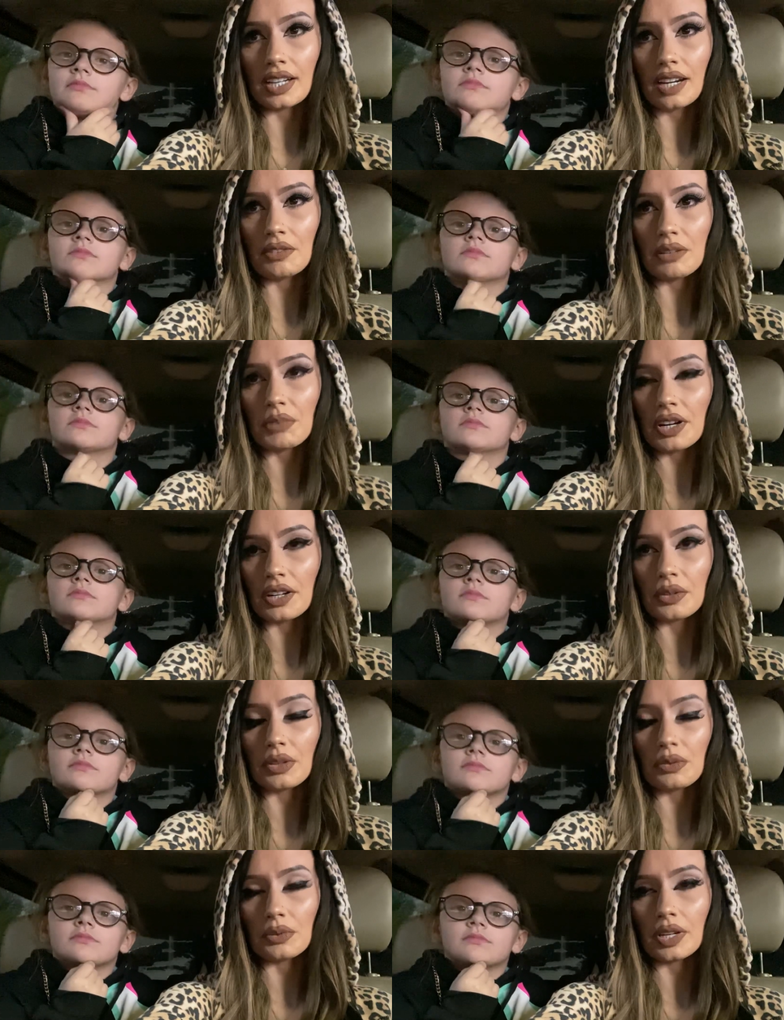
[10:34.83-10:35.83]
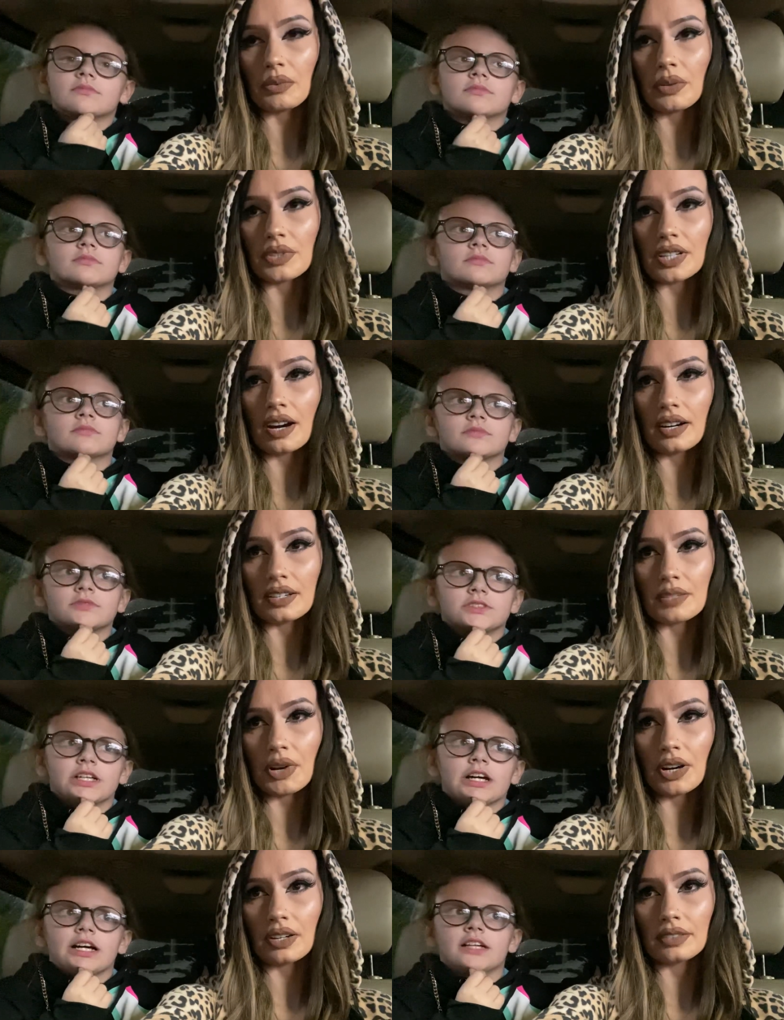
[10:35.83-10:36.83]
Speaker 1: having a parent going through it? What was the
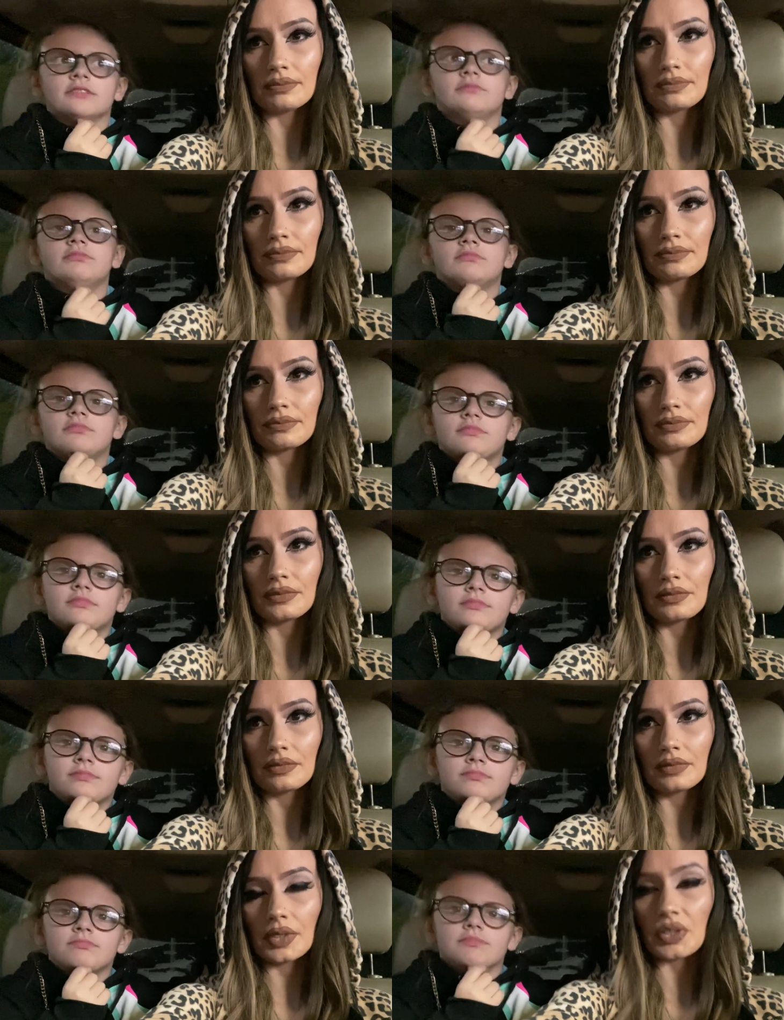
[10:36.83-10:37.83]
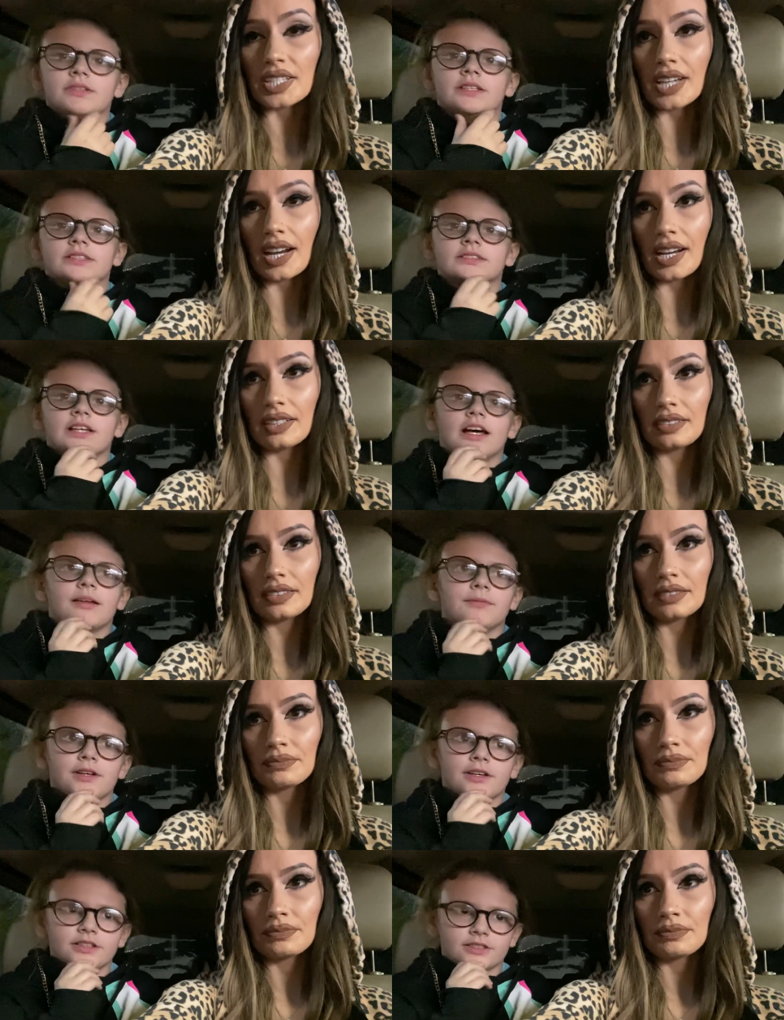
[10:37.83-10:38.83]
hardest sad. part? It was sad. Sad
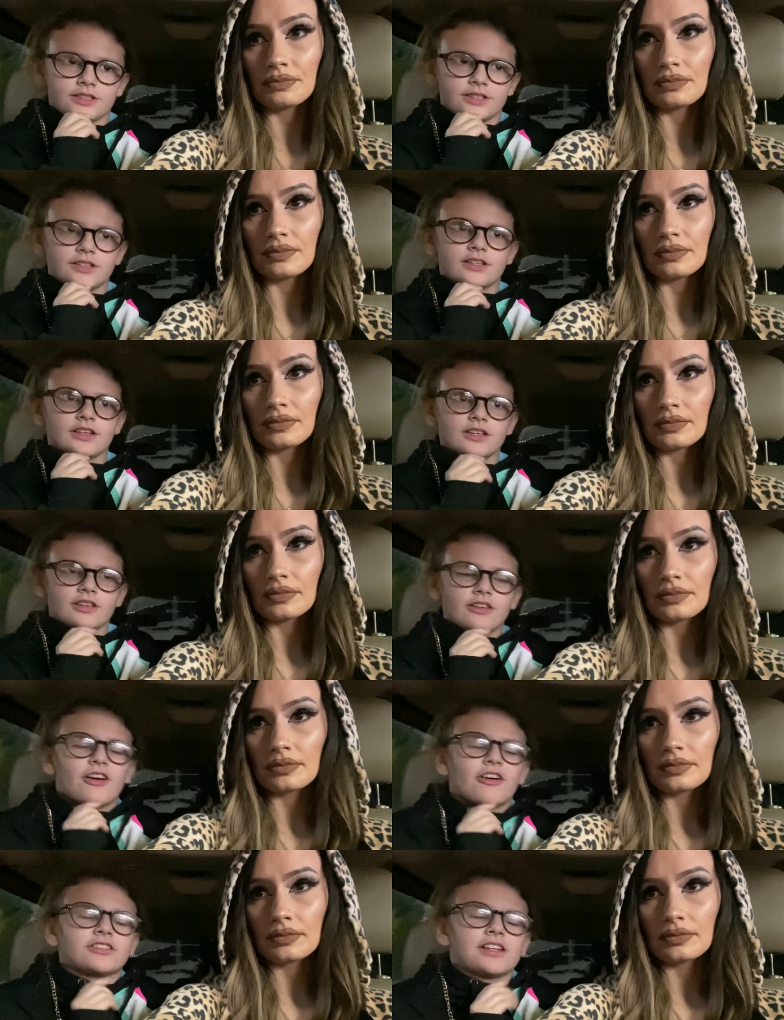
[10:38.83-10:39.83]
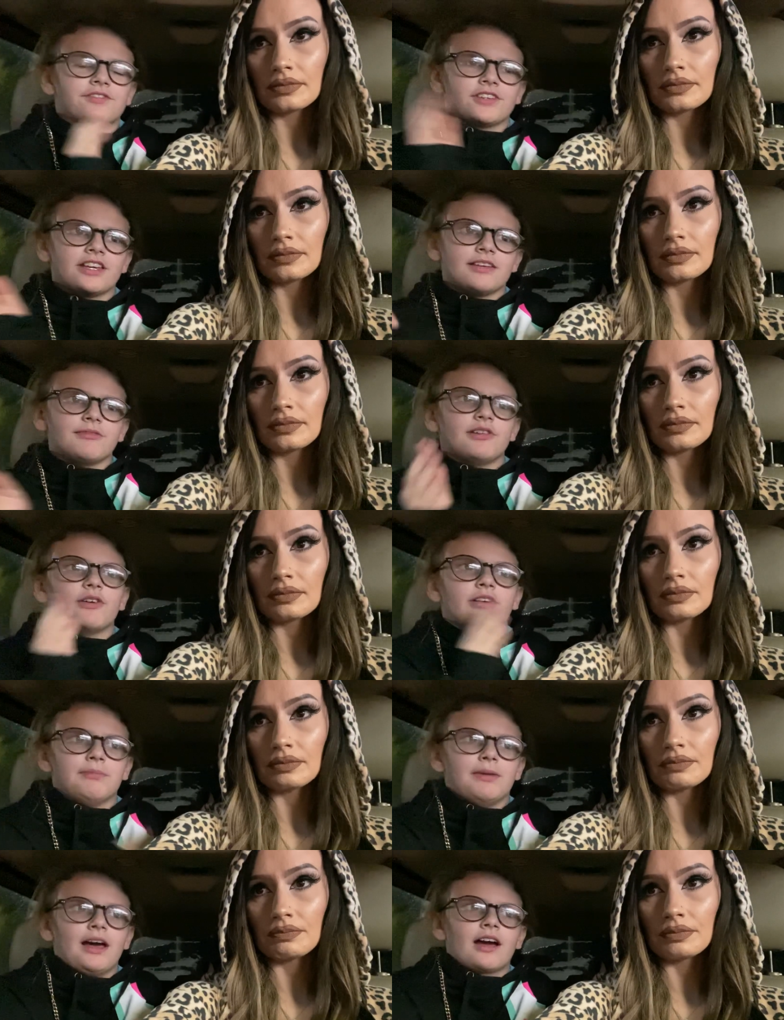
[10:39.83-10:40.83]
Speaker 2: because it, you'd always have to keep
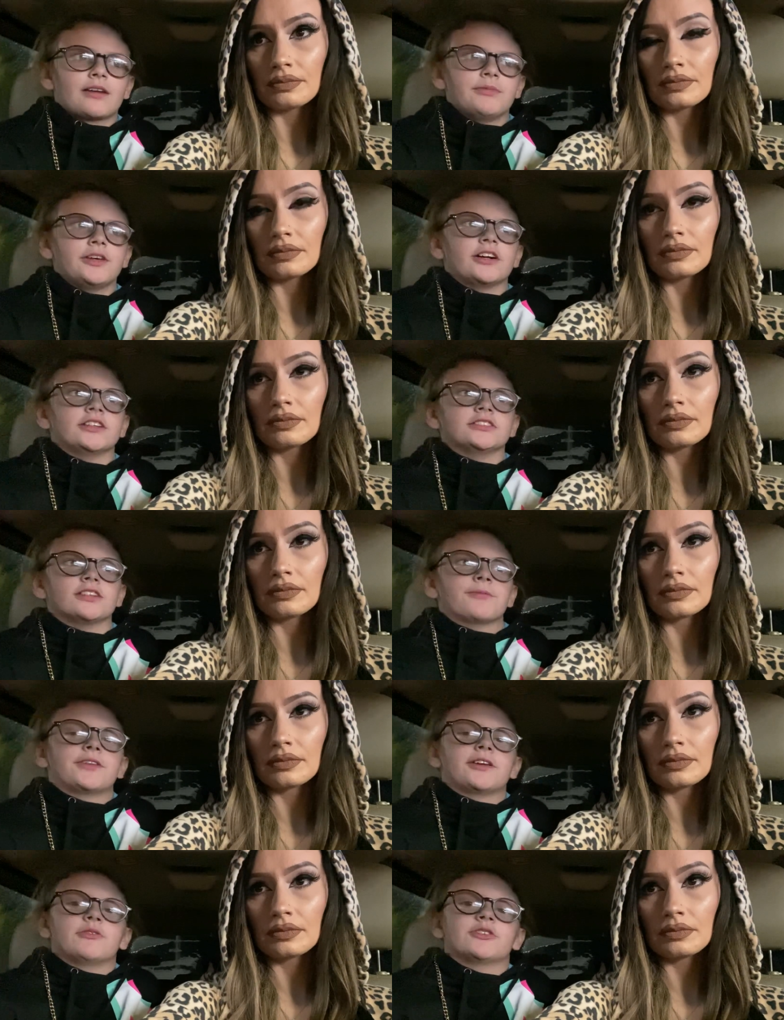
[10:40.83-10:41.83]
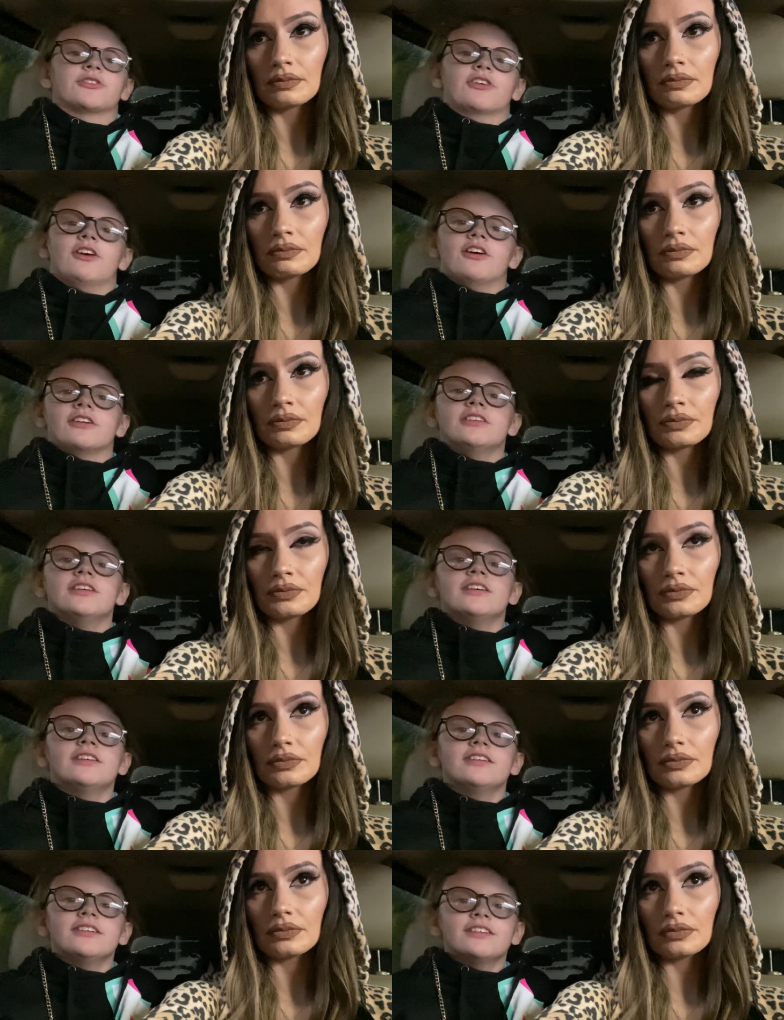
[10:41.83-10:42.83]
going back because something was wrong.
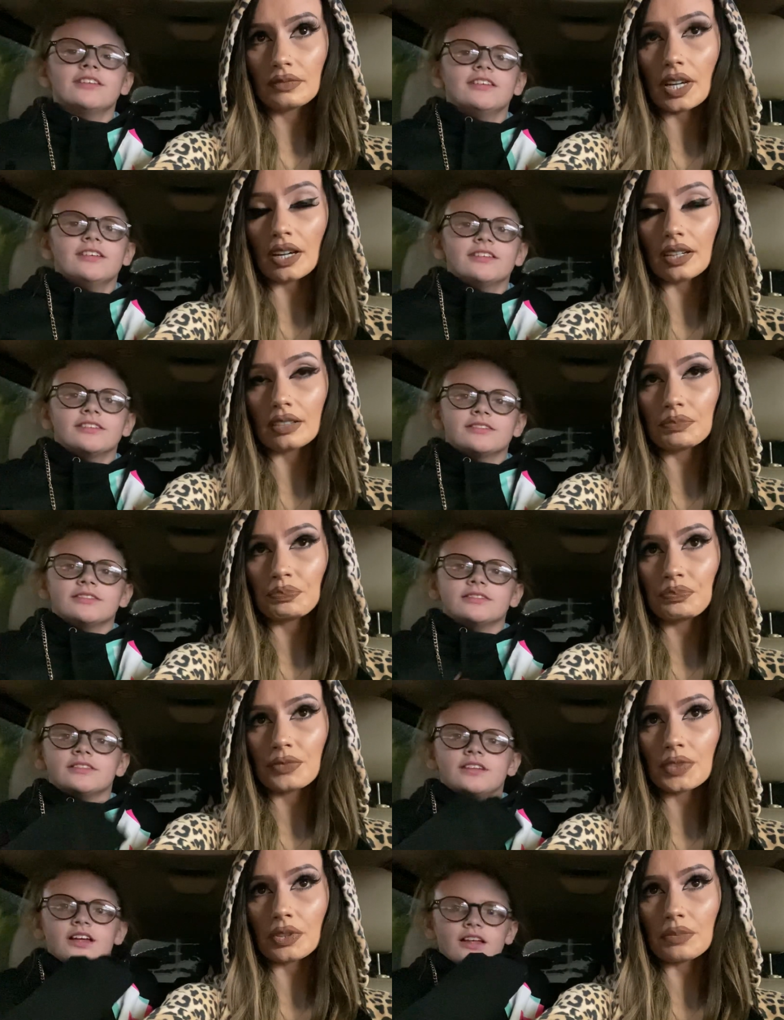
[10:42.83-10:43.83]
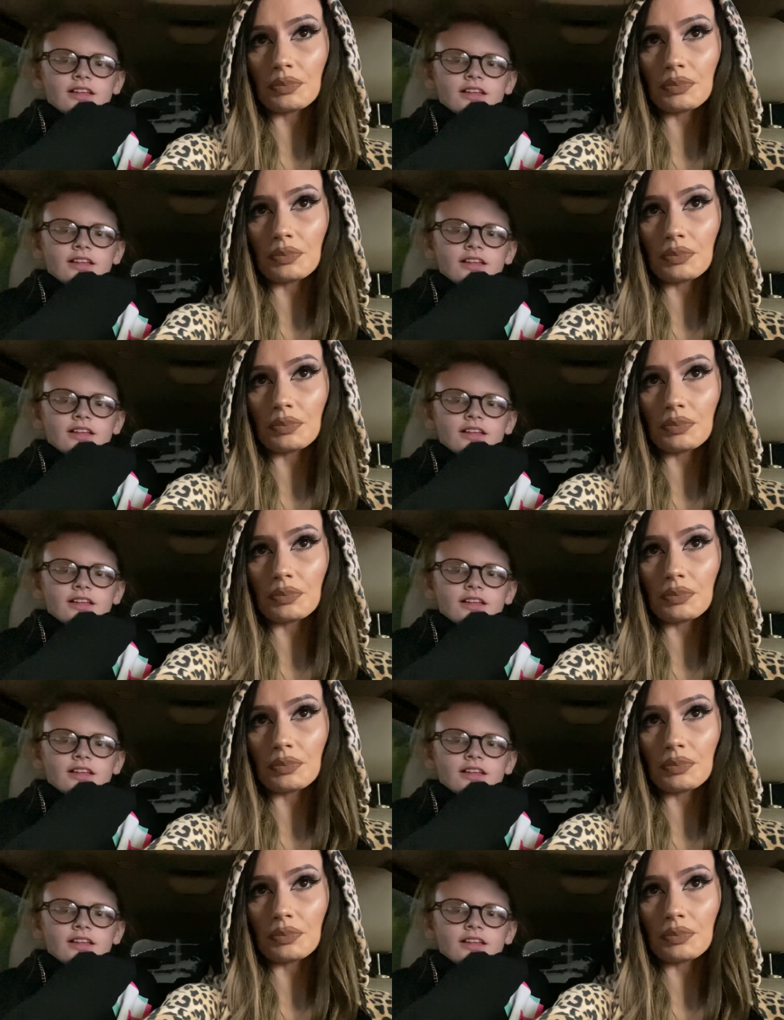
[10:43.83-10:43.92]
Speaker 1: Yeah. So it was